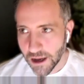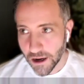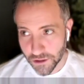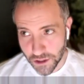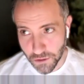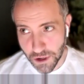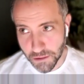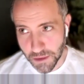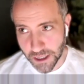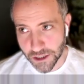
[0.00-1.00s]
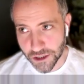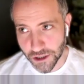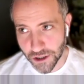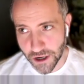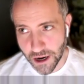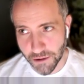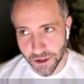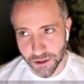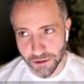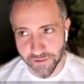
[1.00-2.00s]
also want to make sure. How are
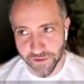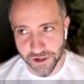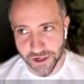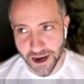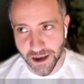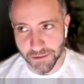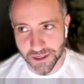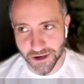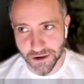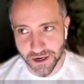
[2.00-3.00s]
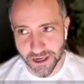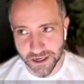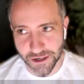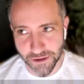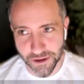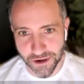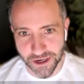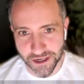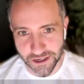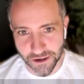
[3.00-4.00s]
you doing for time? It's already two thirty,
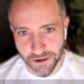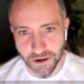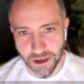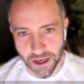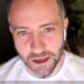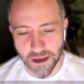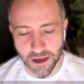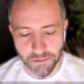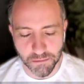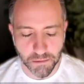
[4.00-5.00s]
yeah, so I'm okay. I